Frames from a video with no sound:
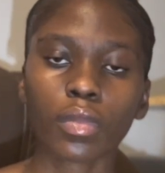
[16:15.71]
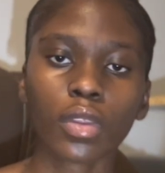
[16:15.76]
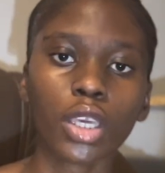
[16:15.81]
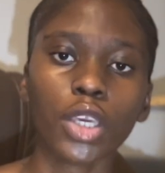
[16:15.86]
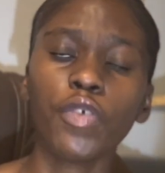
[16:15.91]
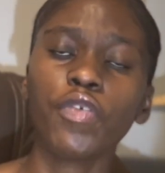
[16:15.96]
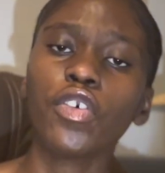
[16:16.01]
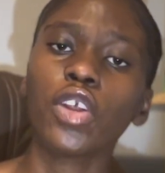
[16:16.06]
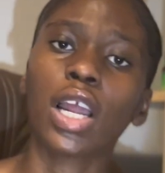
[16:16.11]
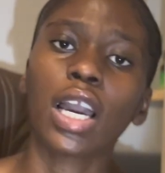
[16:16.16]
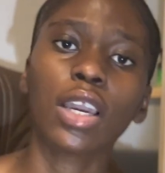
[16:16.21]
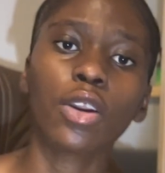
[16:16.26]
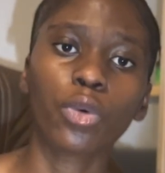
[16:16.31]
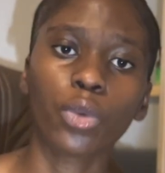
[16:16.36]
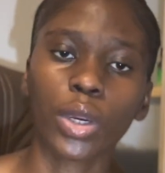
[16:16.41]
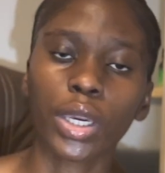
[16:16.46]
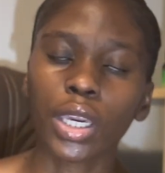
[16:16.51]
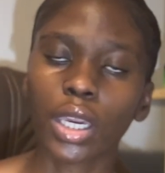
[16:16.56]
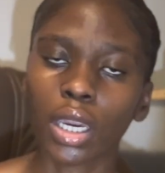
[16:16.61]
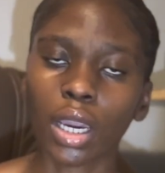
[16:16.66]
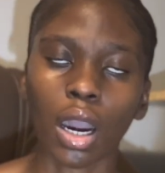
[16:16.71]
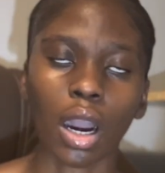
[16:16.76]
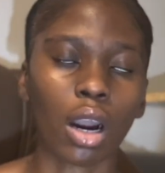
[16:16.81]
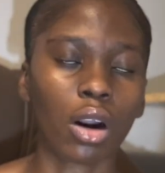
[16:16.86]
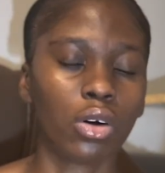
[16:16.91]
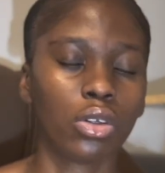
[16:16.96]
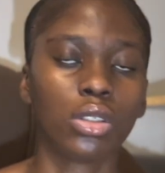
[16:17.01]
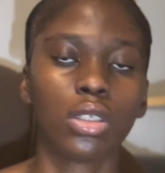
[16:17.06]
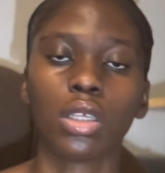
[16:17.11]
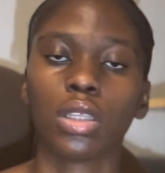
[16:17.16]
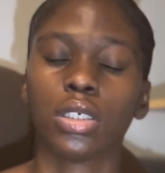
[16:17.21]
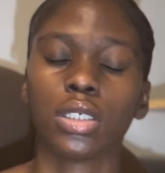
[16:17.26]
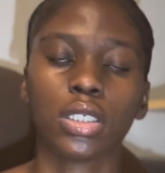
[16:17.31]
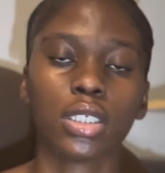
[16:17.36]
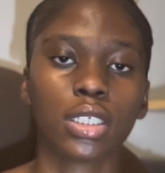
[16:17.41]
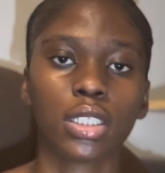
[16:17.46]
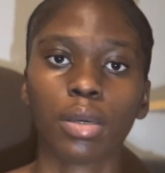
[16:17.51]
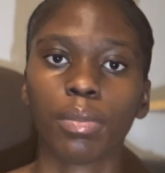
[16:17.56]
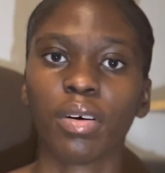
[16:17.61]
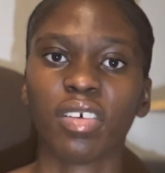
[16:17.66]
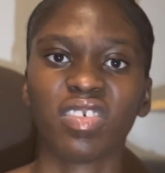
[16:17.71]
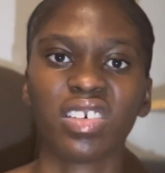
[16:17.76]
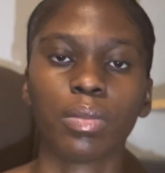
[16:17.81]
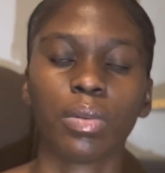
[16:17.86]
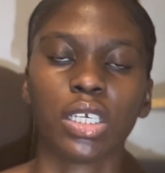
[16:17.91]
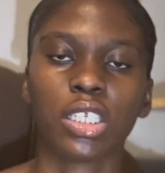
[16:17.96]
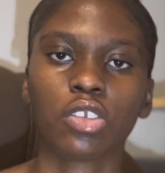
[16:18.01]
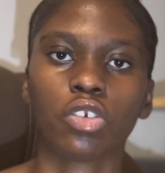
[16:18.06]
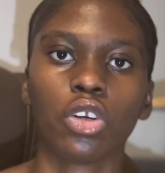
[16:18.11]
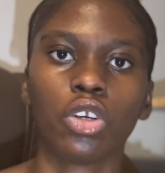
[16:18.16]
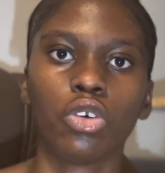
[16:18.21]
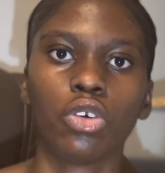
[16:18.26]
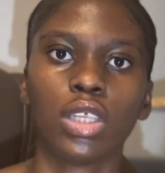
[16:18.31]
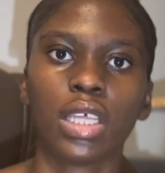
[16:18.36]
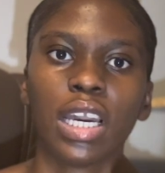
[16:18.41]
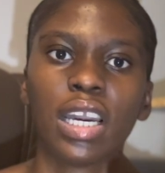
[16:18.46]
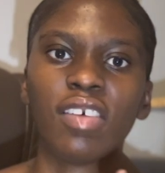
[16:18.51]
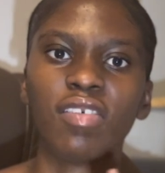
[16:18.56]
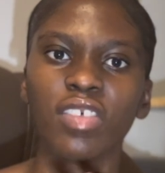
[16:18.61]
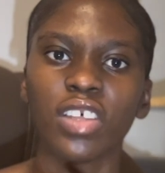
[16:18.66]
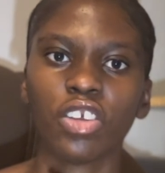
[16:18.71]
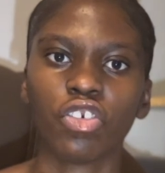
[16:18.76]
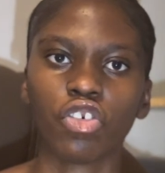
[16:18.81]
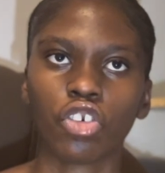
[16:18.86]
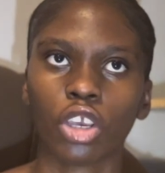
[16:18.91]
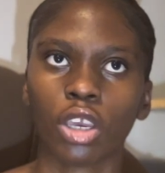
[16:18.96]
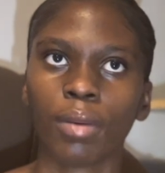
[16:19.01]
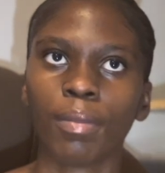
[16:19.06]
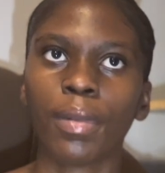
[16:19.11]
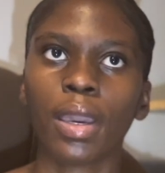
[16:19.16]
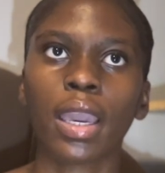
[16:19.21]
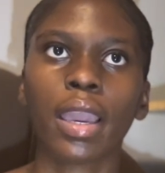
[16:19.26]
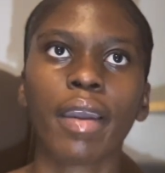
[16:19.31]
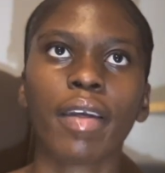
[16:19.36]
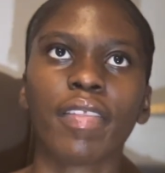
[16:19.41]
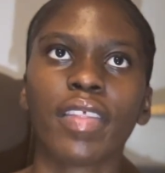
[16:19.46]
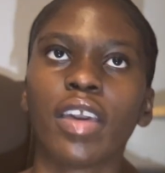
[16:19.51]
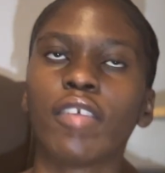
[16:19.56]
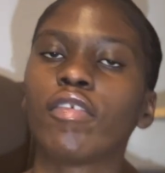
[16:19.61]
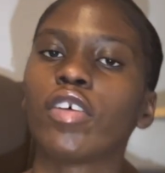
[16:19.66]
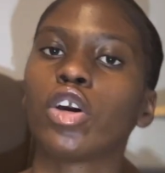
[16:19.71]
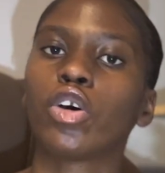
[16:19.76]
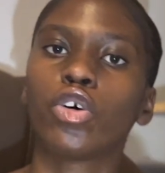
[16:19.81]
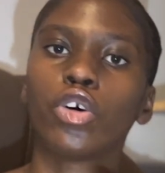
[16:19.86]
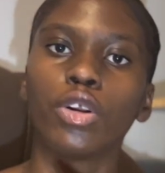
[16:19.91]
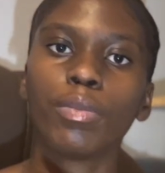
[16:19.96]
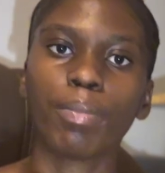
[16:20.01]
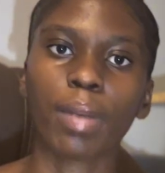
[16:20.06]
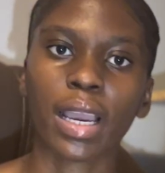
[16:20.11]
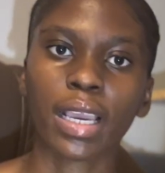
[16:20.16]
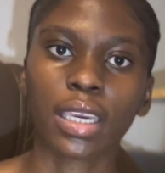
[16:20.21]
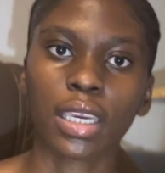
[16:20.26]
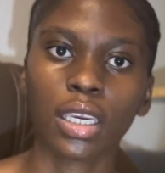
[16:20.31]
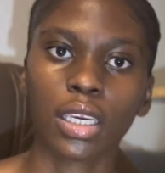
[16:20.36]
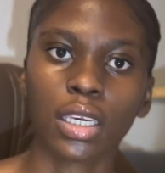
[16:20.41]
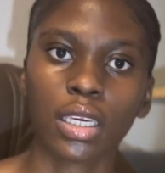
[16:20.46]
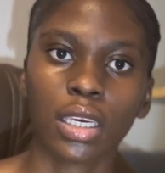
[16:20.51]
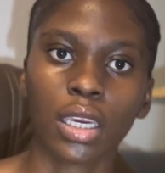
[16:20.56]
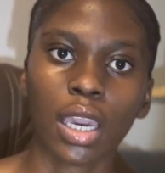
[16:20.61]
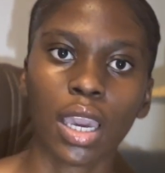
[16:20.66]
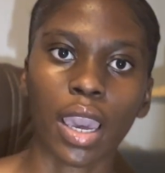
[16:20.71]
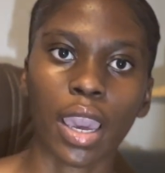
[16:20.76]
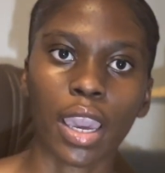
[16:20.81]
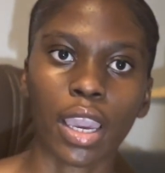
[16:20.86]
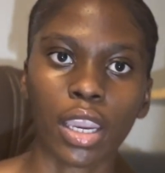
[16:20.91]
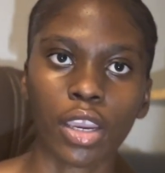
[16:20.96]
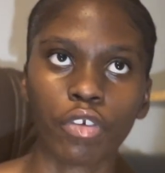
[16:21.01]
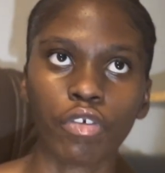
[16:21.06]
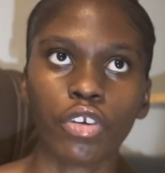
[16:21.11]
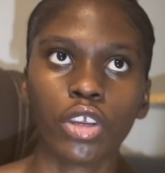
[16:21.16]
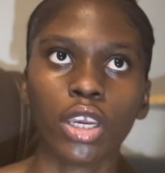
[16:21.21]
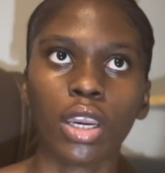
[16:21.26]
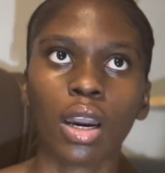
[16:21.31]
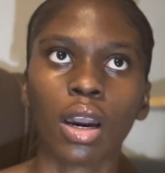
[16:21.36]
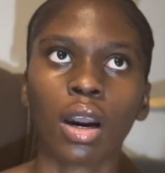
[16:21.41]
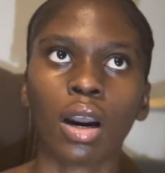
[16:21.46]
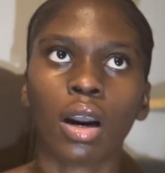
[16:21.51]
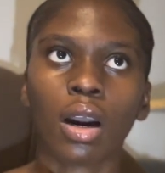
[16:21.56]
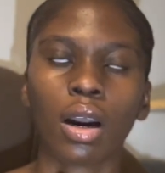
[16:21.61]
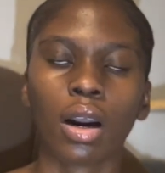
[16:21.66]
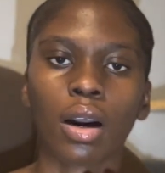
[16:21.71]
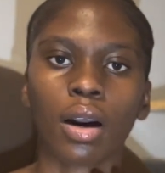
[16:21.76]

If you like working out, this is the perfect place for you. They have the gym. They have a good parking area.